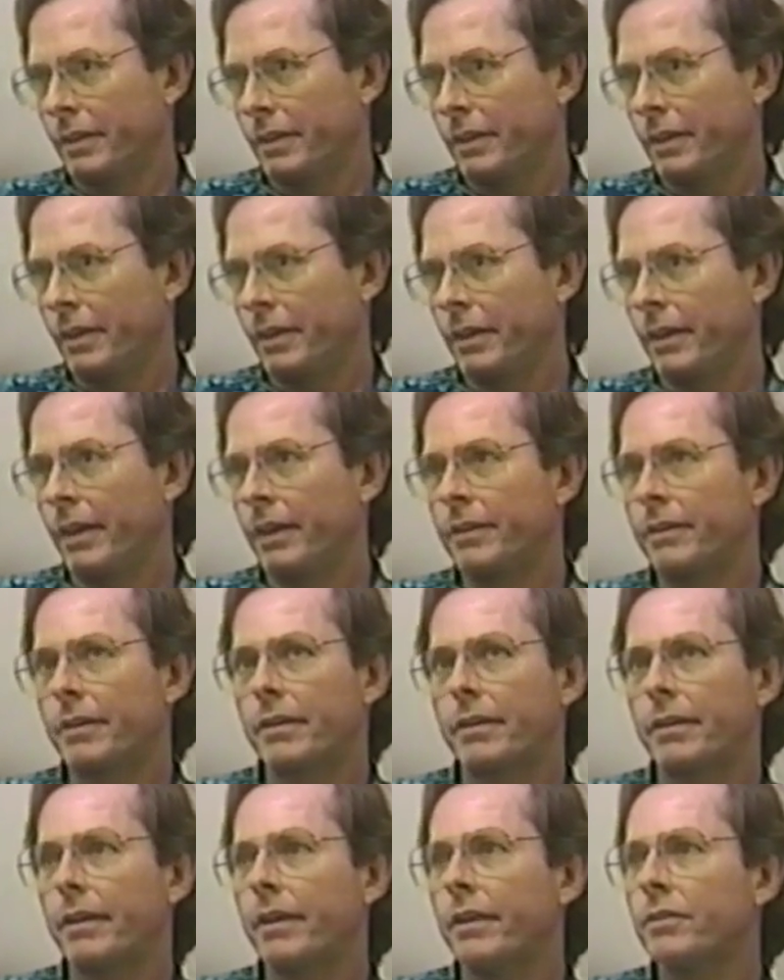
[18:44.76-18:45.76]
Uh, and
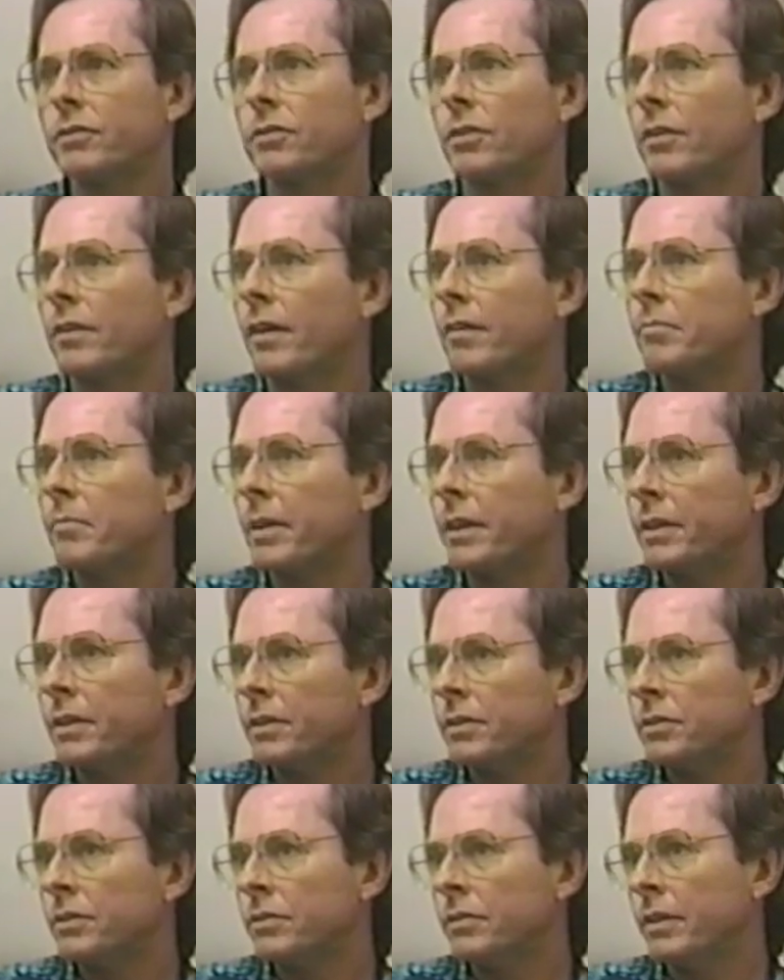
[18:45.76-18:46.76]
is there enough money to
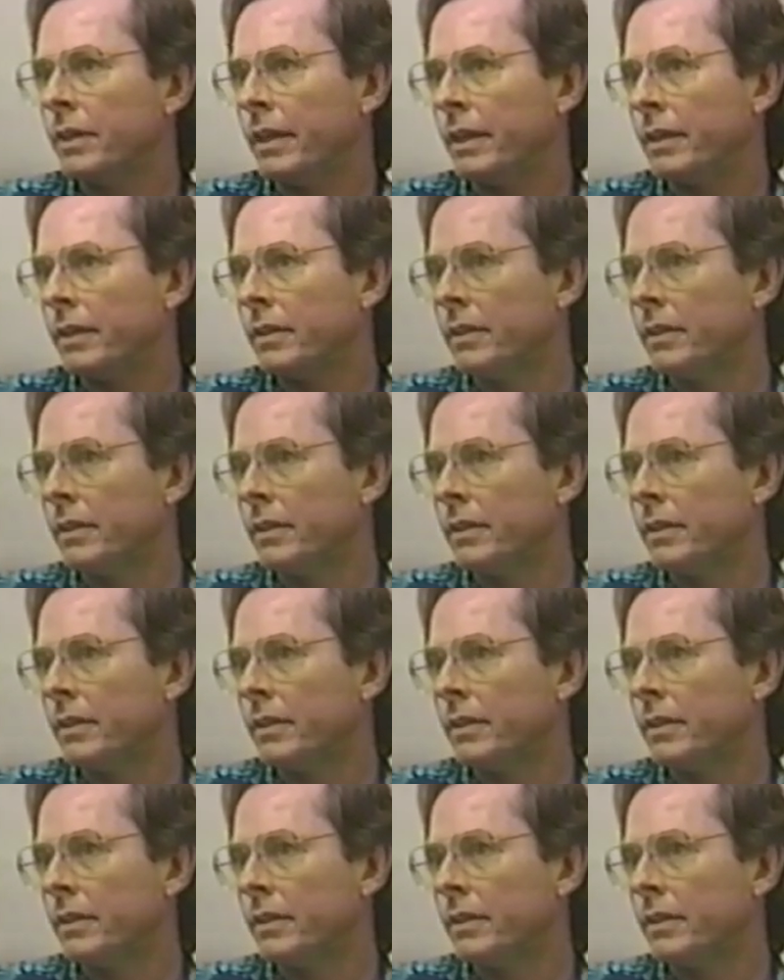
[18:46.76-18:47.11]
do that?